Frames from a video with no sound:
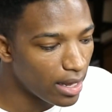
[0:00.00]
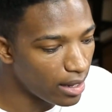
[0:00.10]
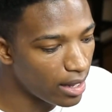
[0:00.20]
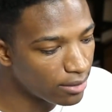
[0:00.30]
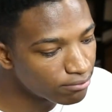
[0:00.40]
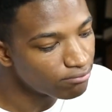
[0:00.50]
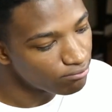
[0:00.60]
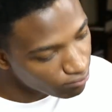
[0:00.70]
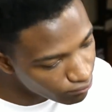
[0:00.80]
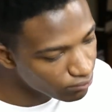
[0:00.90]
And
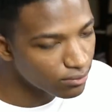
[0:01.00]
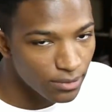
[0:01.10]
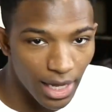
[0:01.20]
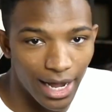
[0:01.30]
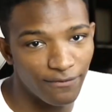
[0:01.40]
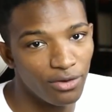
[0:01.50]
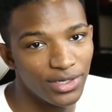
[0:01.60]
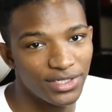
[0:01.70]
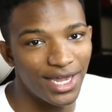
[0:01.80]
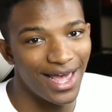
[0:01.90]
like I've
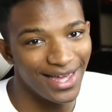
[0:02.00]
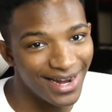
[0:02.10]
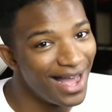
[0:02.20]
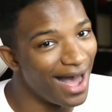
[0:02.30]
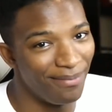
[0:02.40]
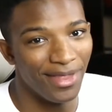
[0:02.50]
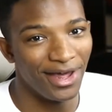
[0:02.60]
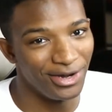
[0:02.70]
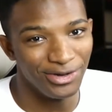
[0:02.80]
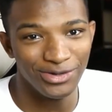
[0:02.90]
always said, I'm
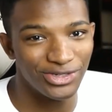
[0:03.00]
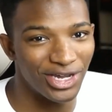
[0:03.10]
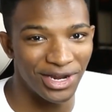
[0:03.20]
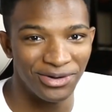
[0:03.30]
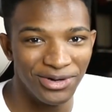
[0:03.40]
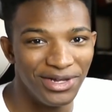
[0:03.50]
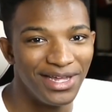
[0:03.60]
not a news channel,